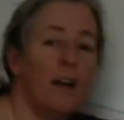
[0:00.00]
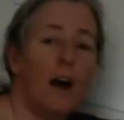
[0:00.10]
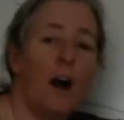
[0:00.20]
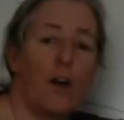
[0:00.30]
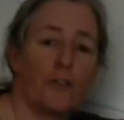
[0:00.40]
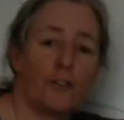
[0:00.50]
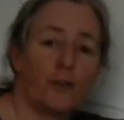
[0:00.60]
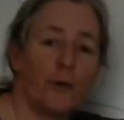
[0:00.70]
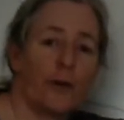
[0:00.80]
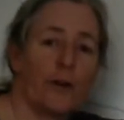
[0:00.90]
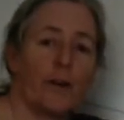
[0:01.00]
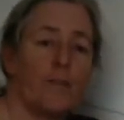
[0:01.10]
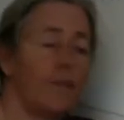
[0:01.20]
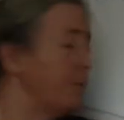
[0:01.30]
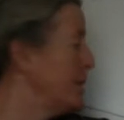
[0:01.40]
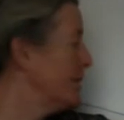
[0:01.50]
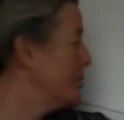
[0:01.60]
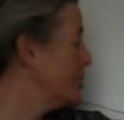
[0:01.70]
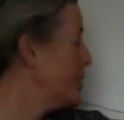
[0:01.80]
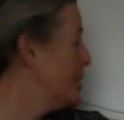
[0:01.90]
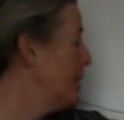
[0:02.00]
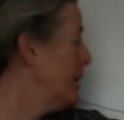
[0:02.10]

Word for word: offshore of a beach